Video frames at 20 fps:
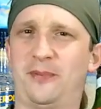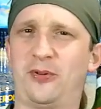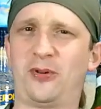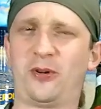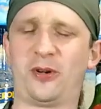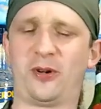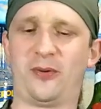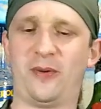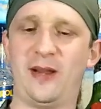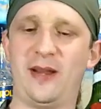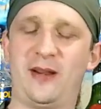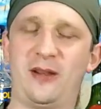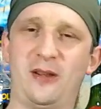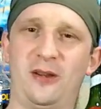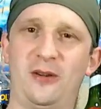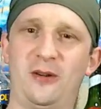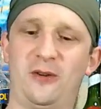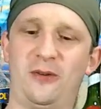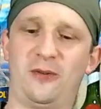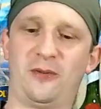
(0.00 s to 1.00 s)
Puerto
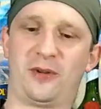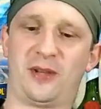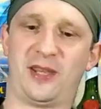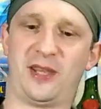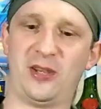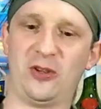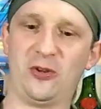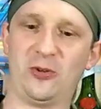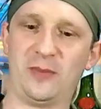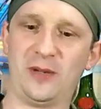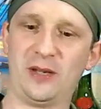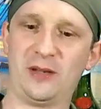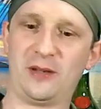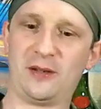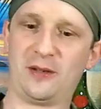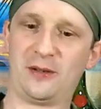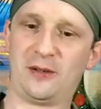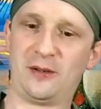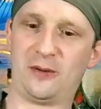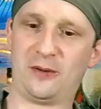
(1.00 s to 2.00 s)
Rico,
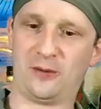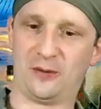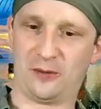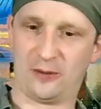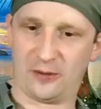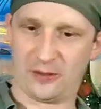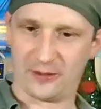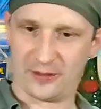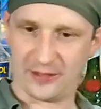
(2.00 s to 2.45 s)
Cuba, or